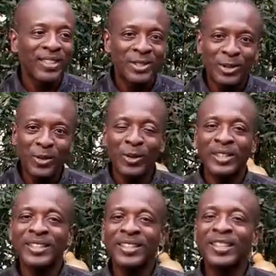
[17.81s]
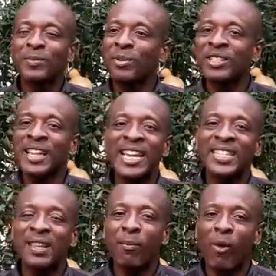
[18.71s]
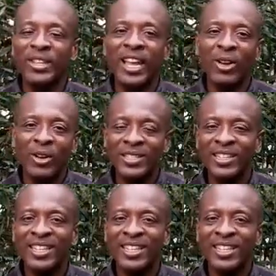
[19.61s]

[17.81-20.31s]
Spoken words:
So this is precisely Port Harcourt